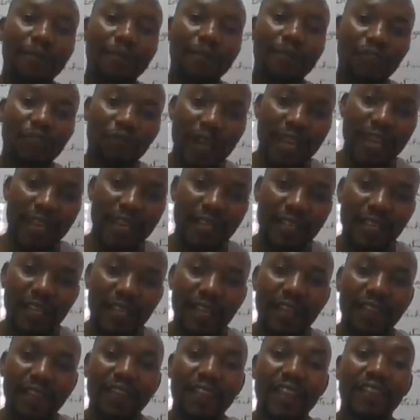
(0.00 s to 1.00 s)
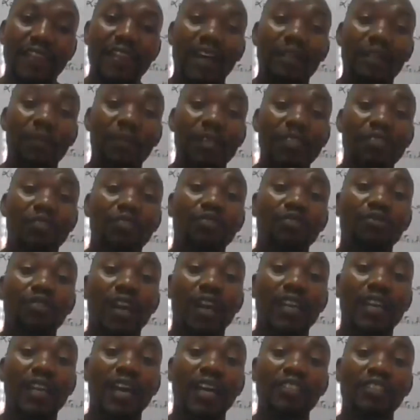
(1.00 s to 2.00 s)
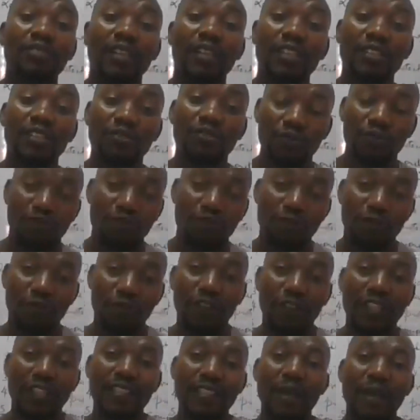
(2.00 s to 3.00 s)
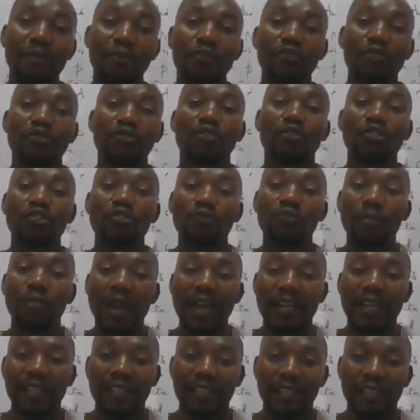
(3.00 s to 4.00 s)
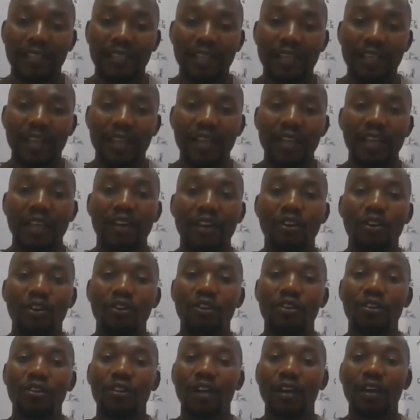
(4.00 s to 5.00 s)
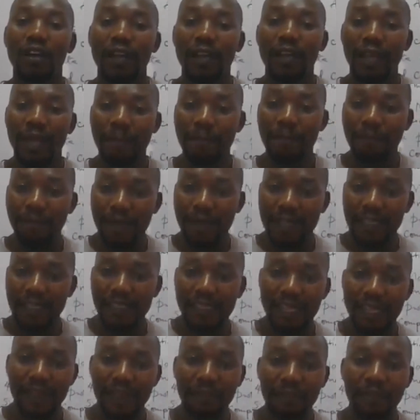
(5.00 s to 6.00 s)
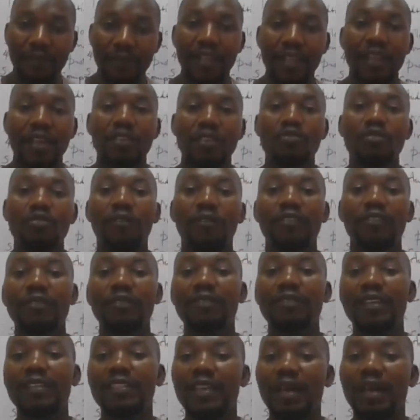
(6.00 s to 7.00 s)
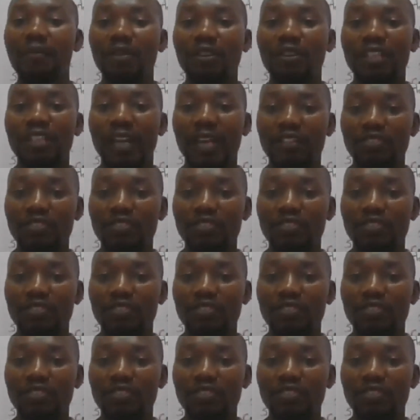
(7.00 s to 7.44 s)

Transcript: kept it well, then that person you can actually sue. For example, you go to bank or M-Pesa, You have given somebody